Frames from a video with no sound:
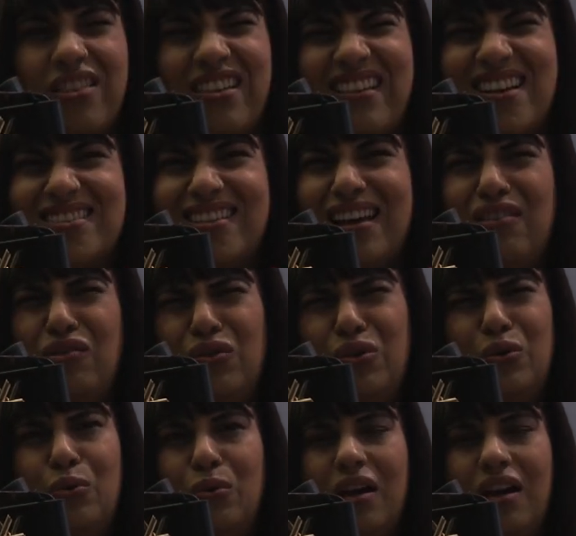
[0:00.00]
I think that's even
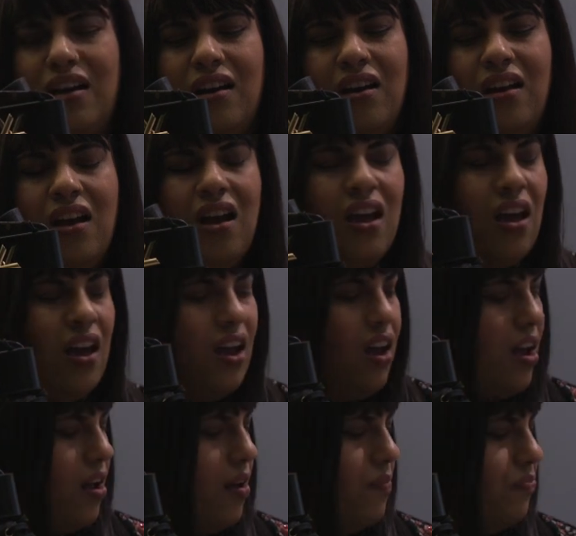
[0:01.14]
cooler.
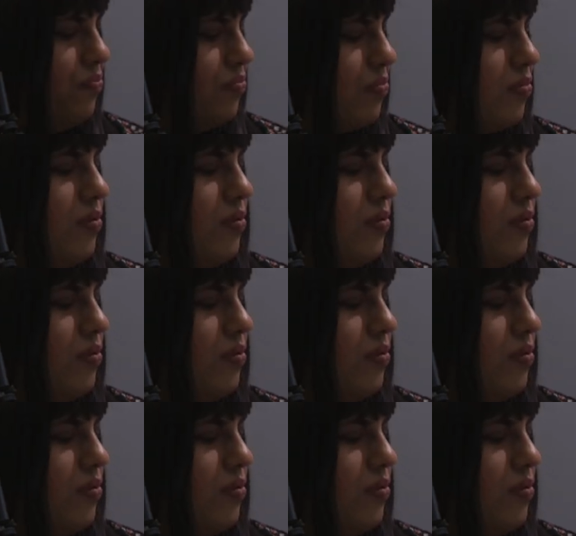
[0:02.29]
The